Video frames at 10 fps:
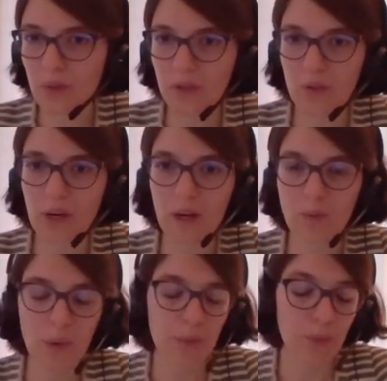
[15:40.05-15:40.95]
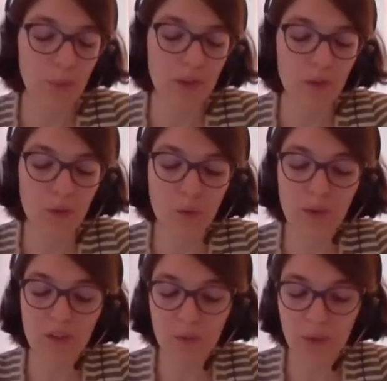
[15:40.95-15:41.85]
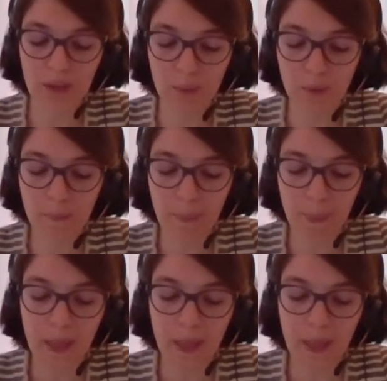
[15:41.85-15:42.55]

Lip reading: what you are proposing to do, is credible.